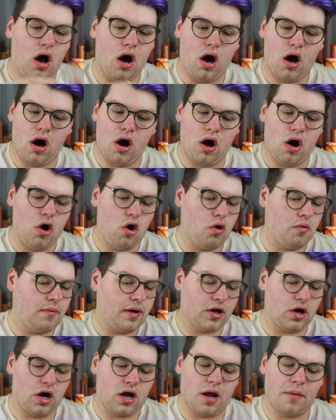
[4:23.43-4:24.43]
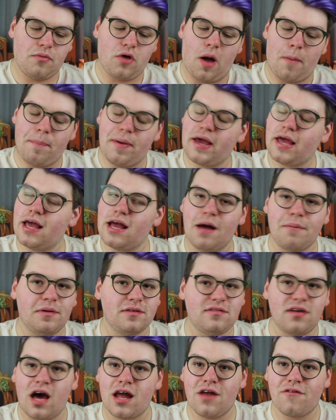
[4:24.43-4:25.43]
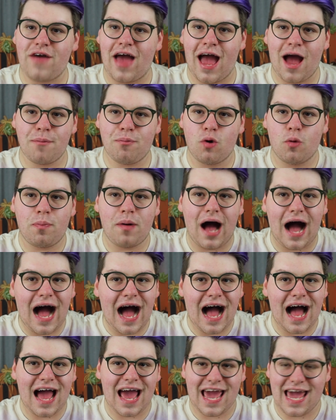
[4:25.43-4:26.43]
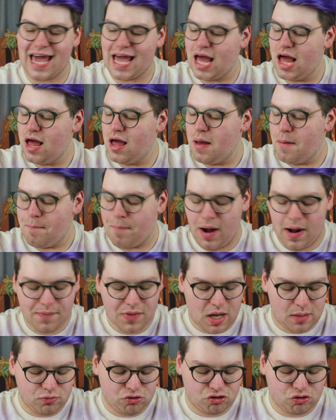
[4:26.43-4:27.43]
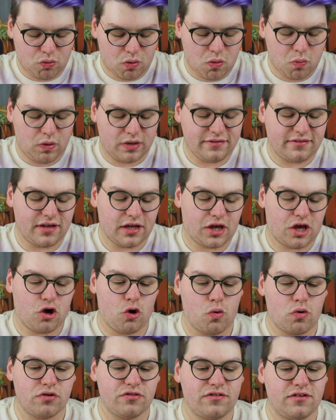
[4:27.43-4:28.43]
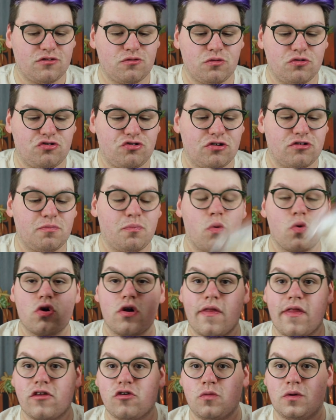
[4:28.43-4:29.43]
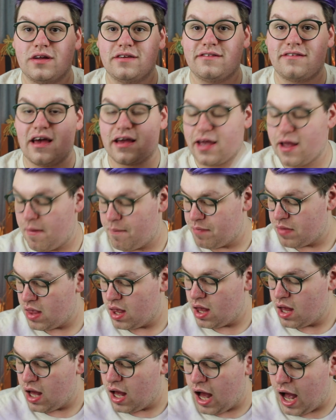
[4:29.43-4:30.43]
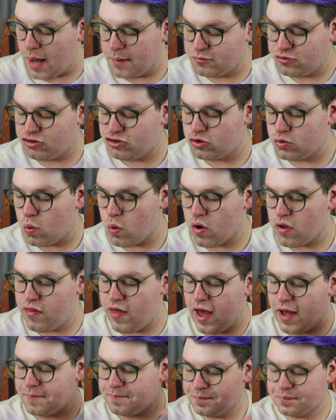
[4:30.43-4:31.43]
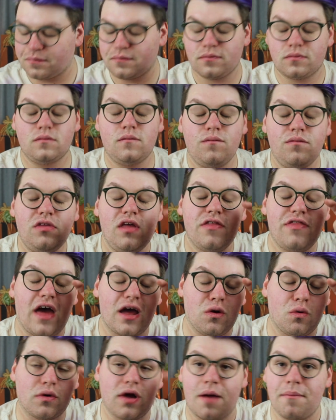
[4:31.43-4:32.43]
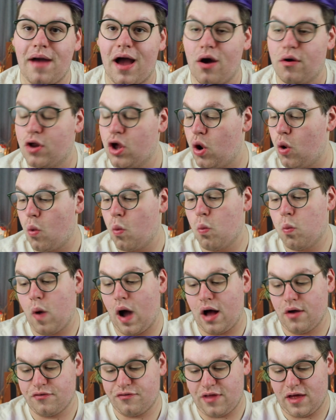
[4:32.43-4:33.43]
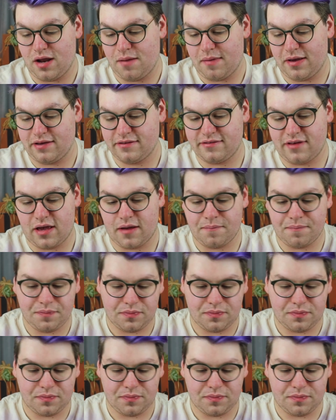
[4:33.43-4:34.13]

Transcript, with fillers: Oh my god, I'm not picking up a ton of apple pie, but I'm sure once it cures, this was just poured on the 22nd, I'm sure that that'll come out. Wow's that amazing.